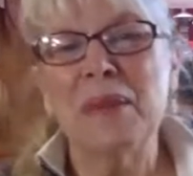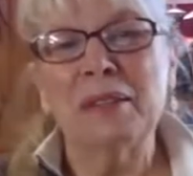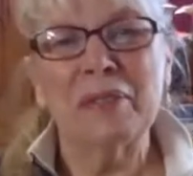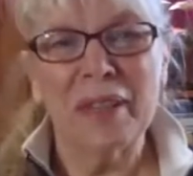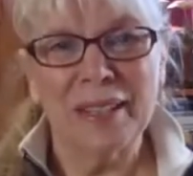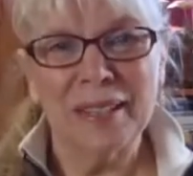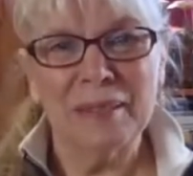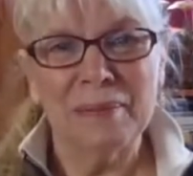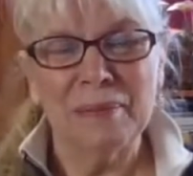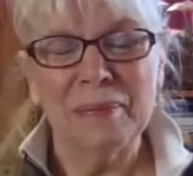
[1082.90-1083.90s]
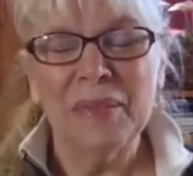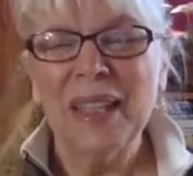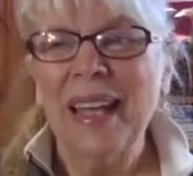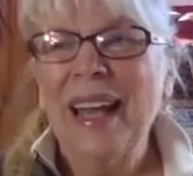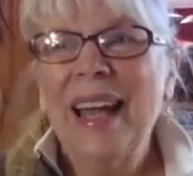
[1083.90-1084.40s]
my friends,
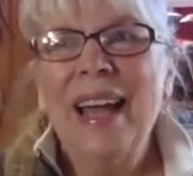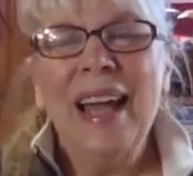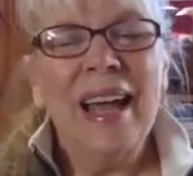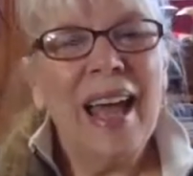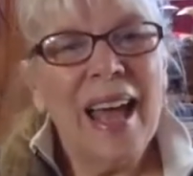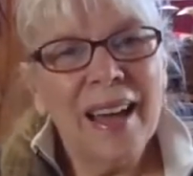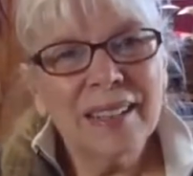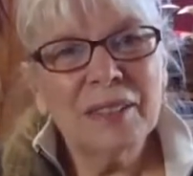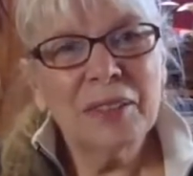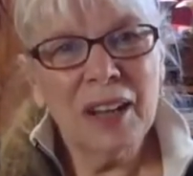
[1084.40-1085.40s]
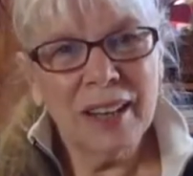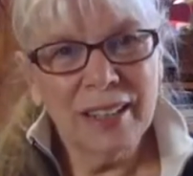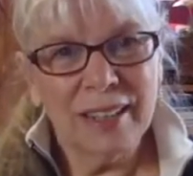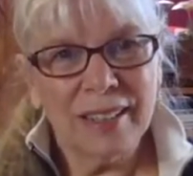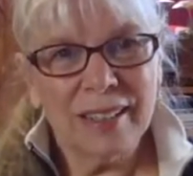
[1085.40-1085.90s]
acts of
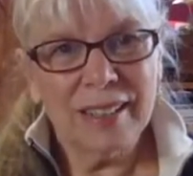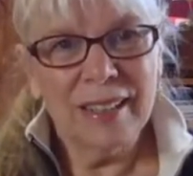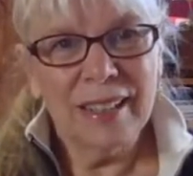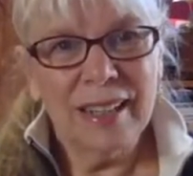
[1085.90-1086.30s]
kindness.